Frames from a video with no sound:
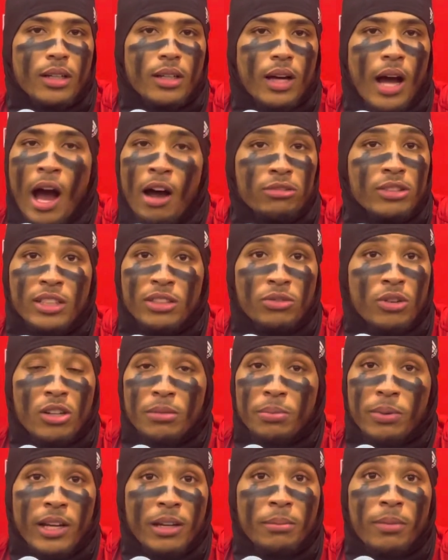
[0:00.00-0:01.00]
I just wanted to
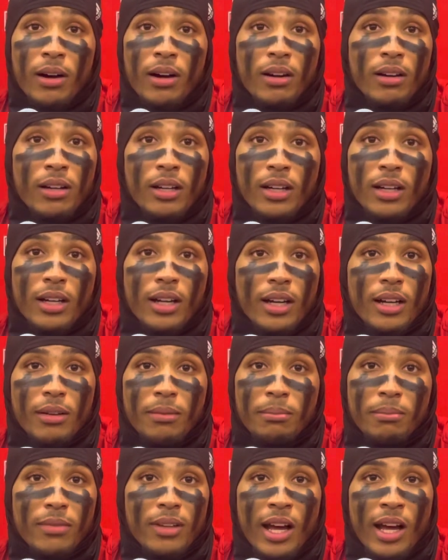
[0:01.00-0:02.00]
play ball.
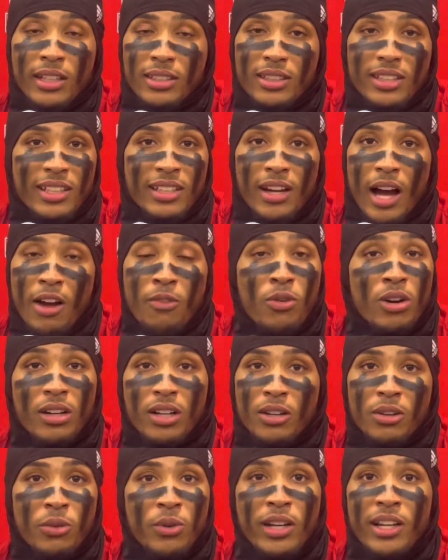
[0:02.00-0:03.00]
I wanted
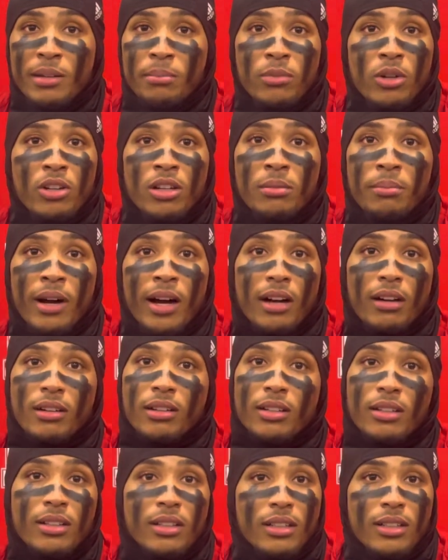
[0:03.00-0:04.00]
to really blow him out
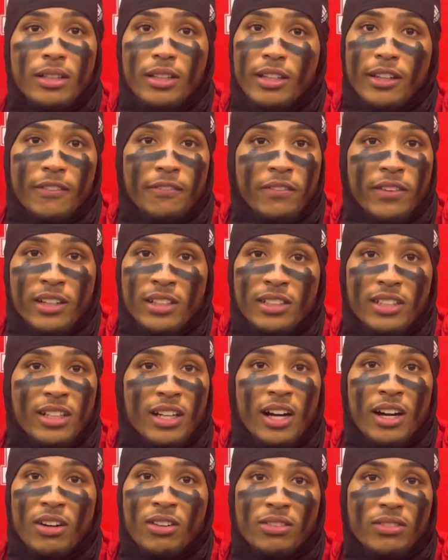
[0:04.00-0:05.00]
and finish it
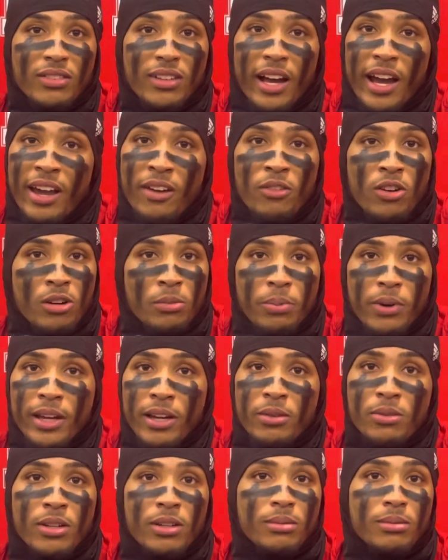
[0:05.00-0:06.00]
off. I ain't want to play
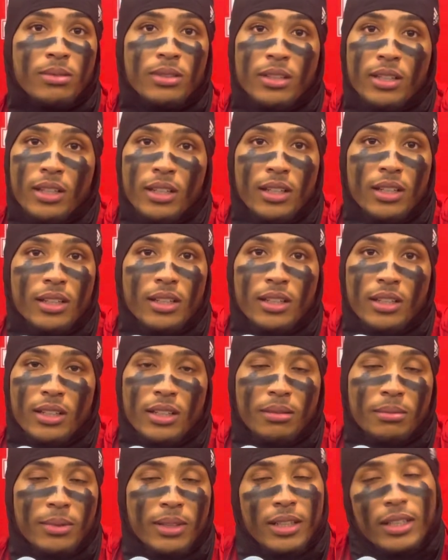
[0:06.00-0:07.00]
with him.
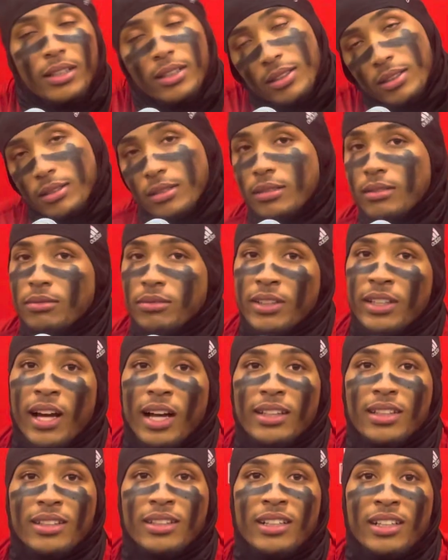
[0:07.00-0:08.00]
But we
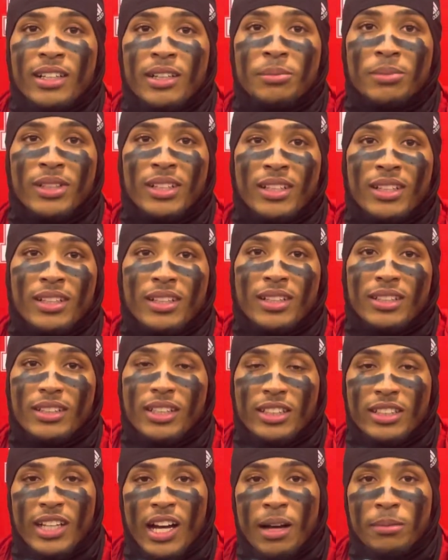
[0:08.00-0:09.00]
got the
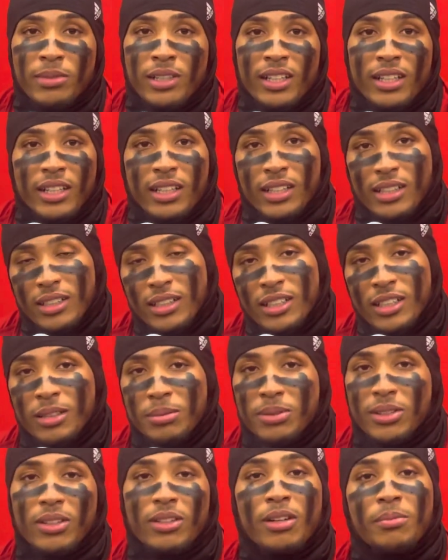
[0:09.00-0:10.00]
job done in the dub,
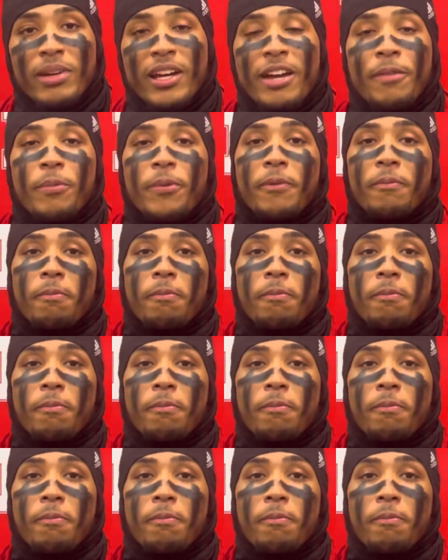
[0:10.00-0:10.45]
so I'm happy.